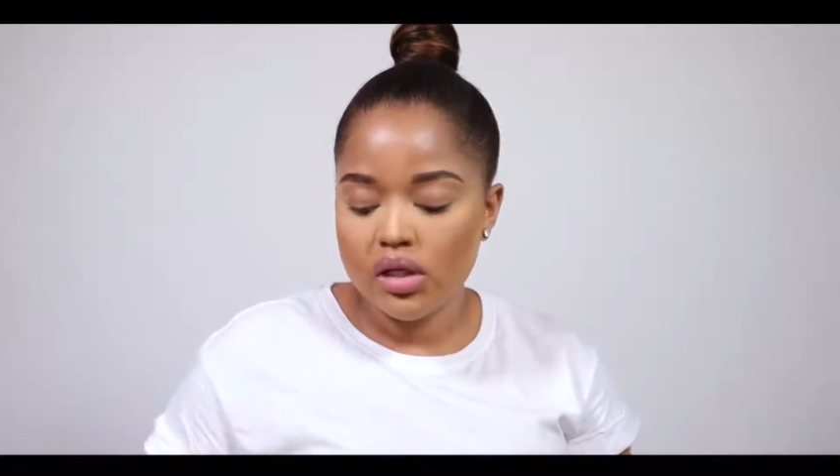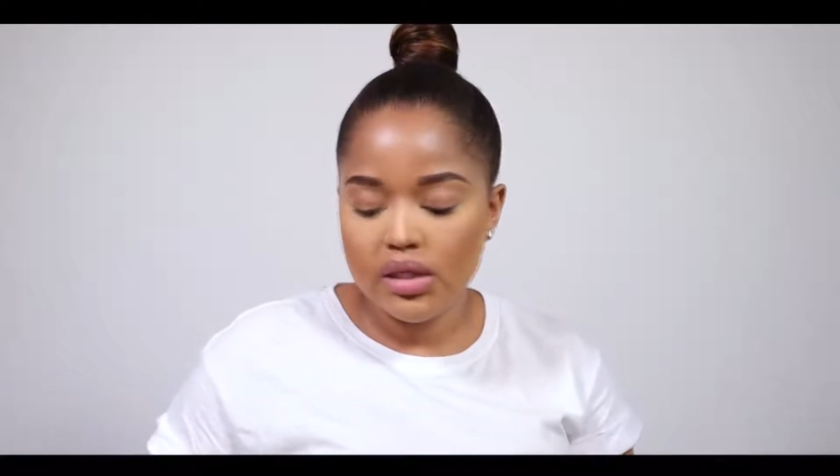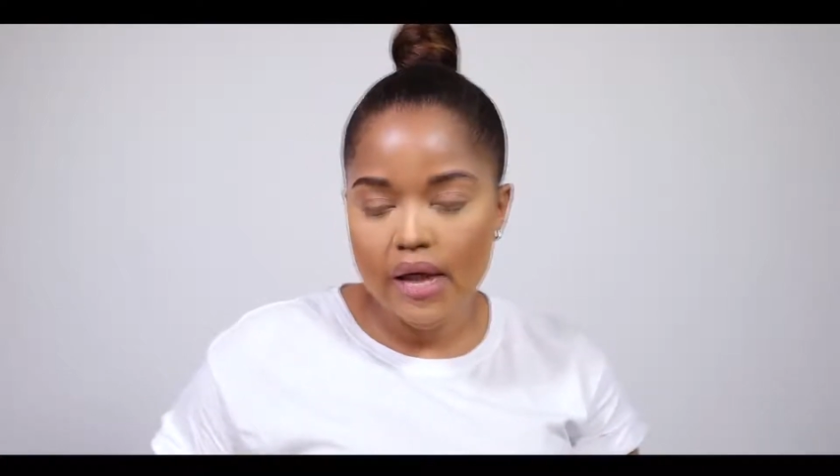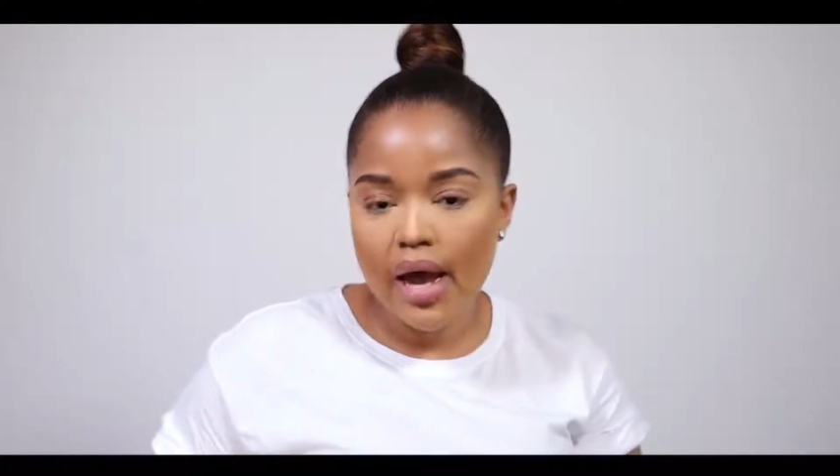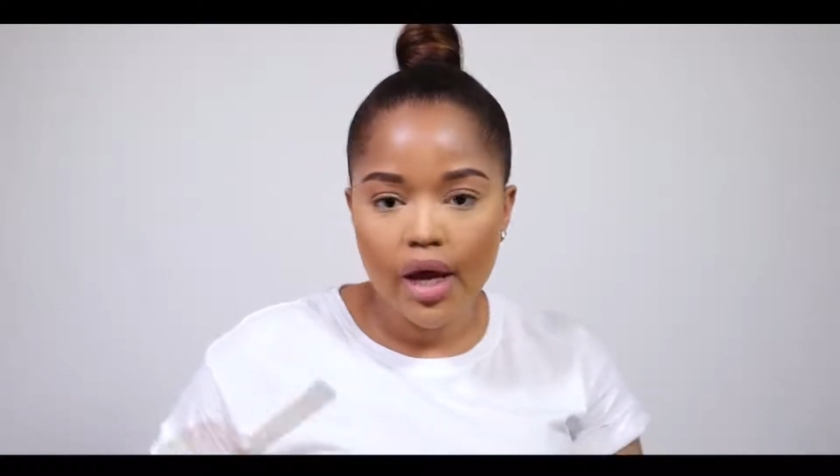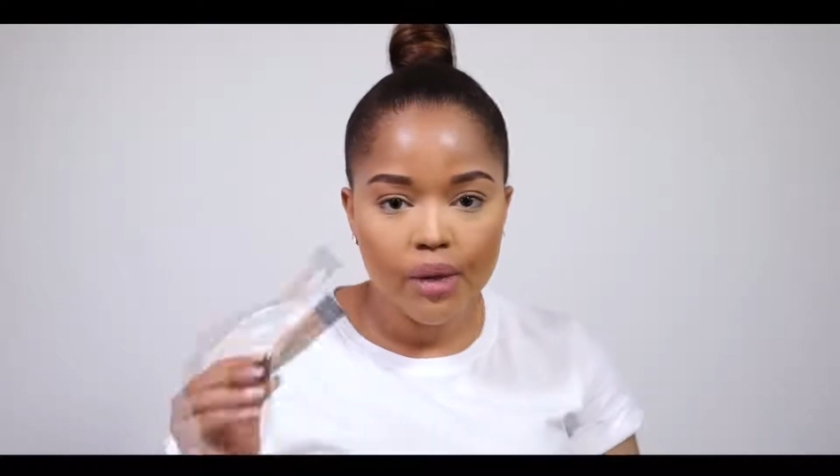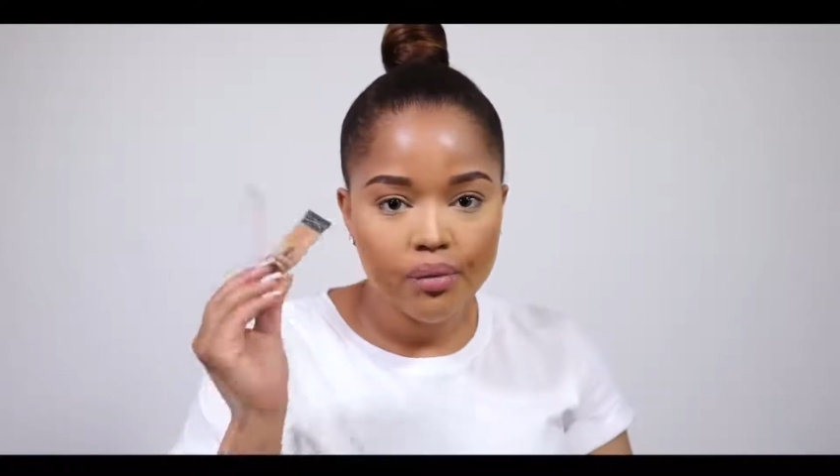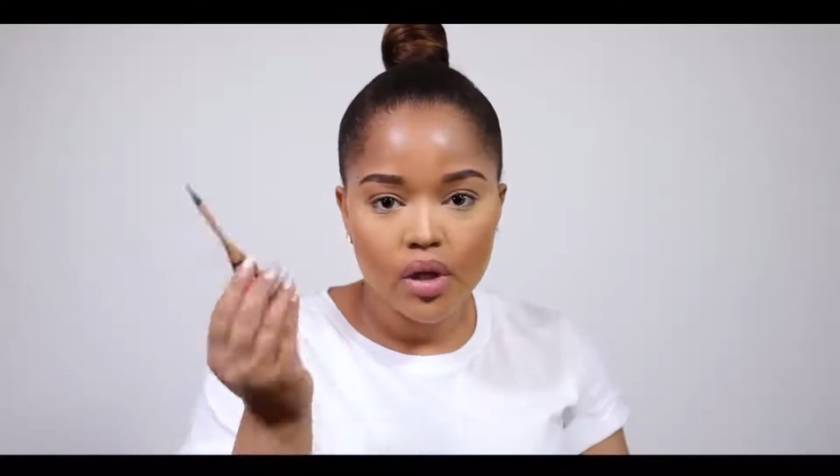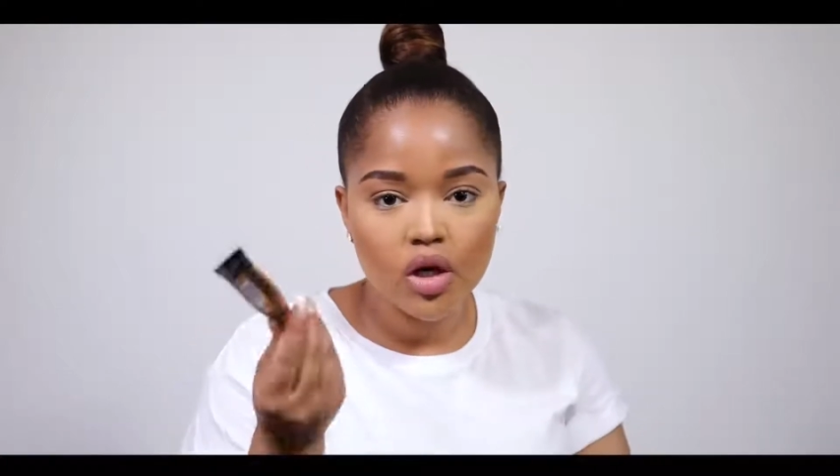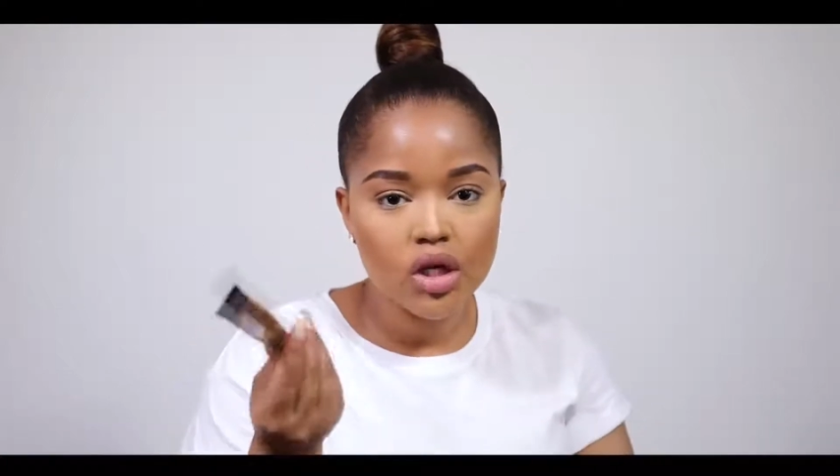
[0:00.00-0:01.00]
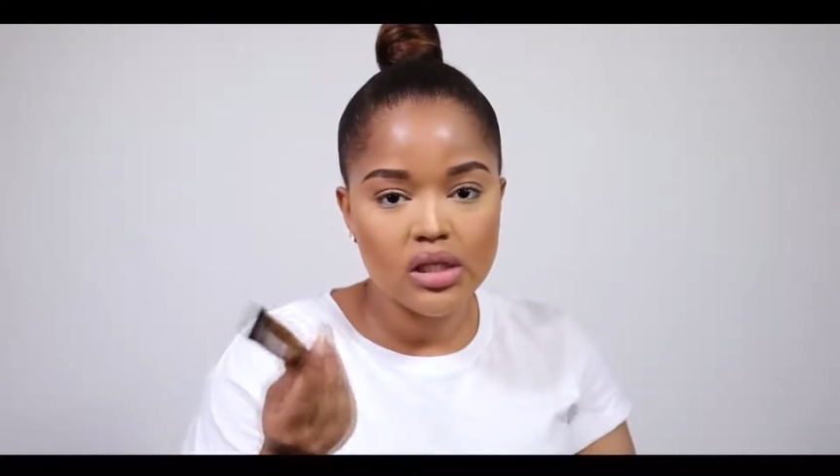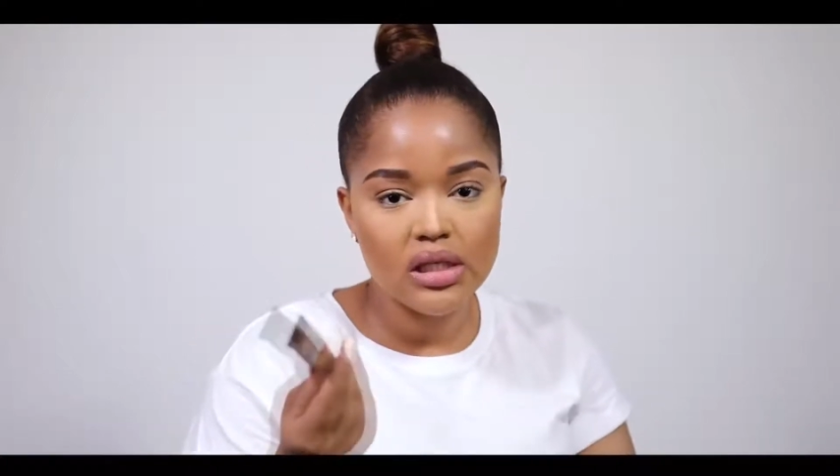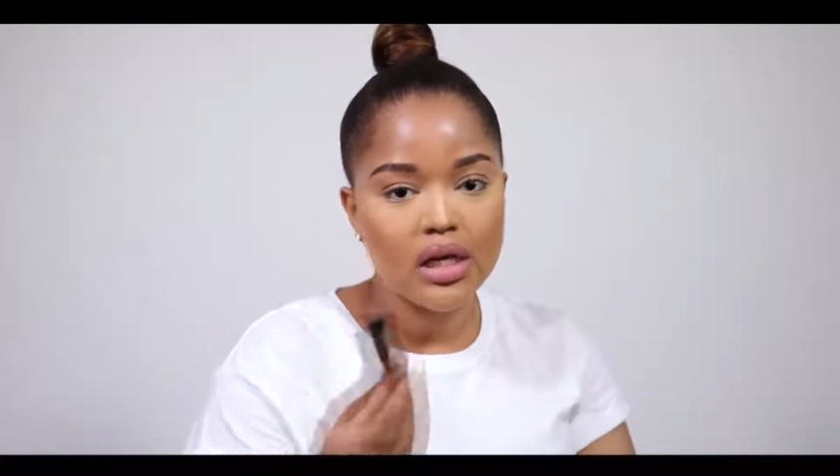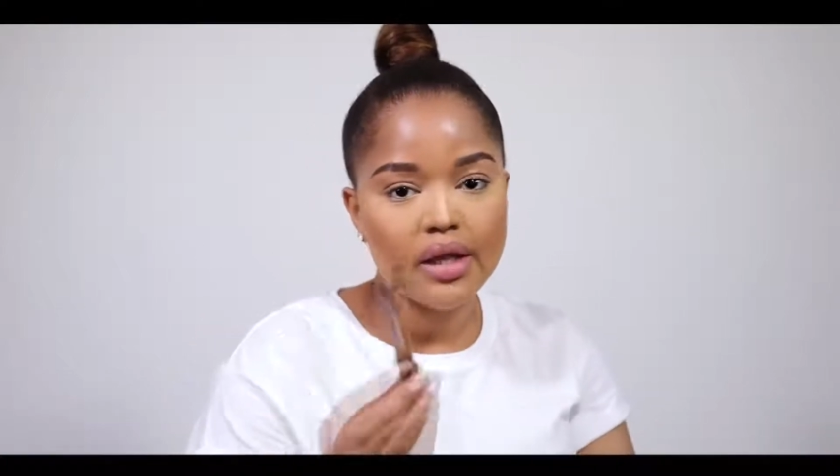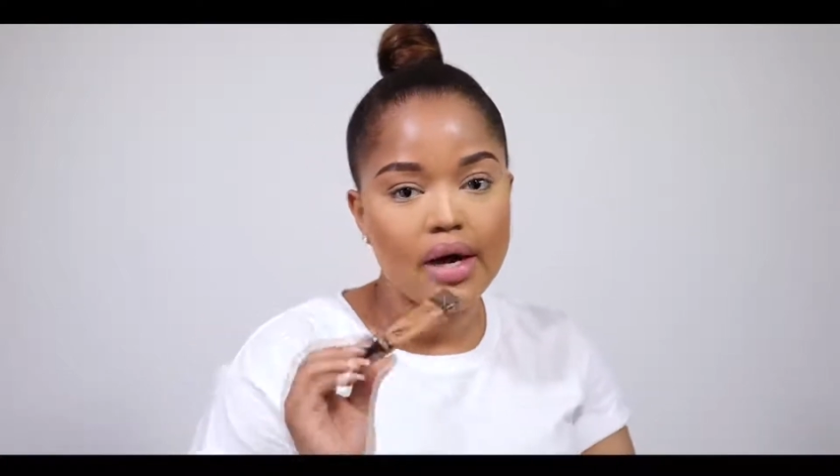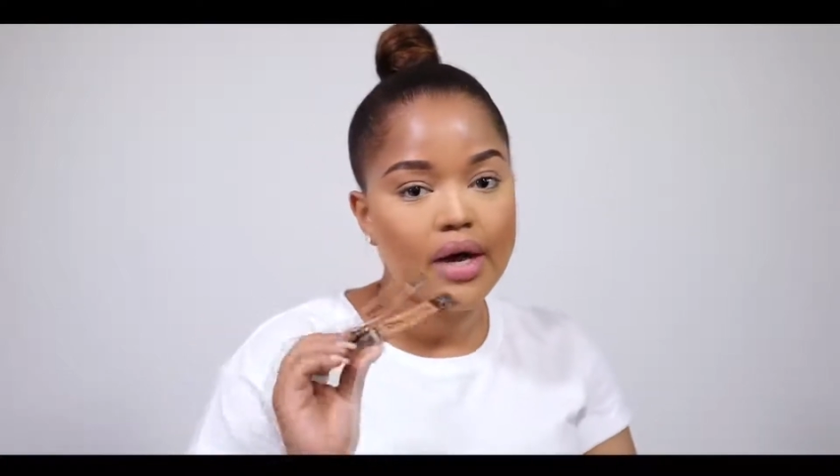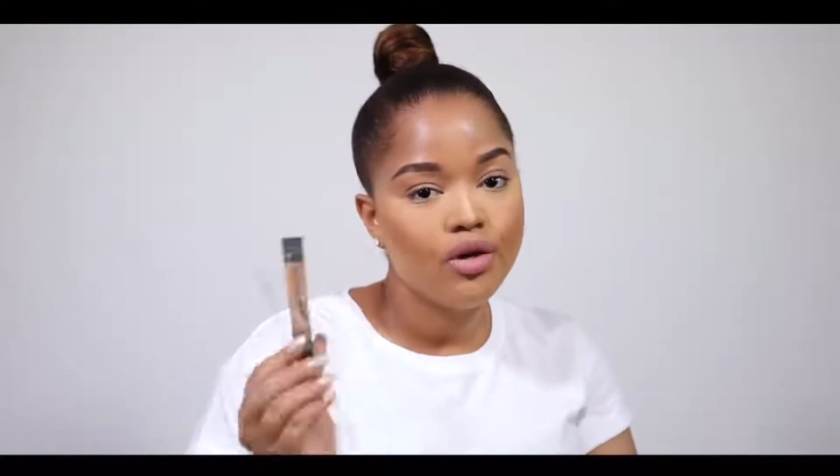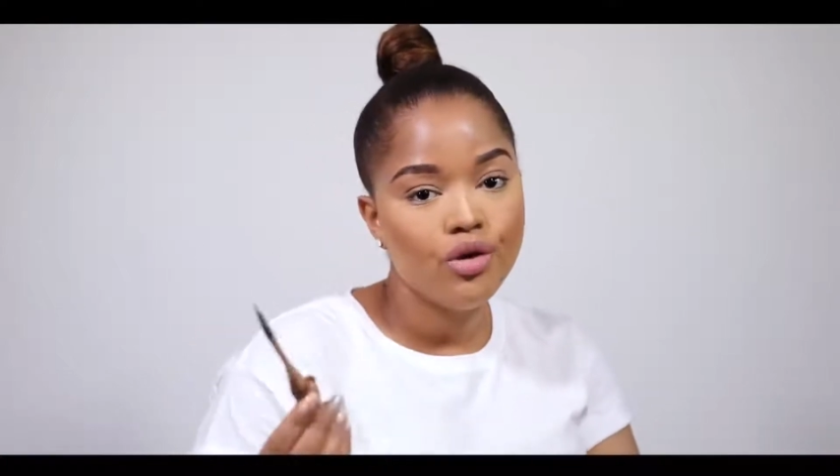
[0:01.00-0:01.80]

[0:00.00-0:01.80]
same concealer that I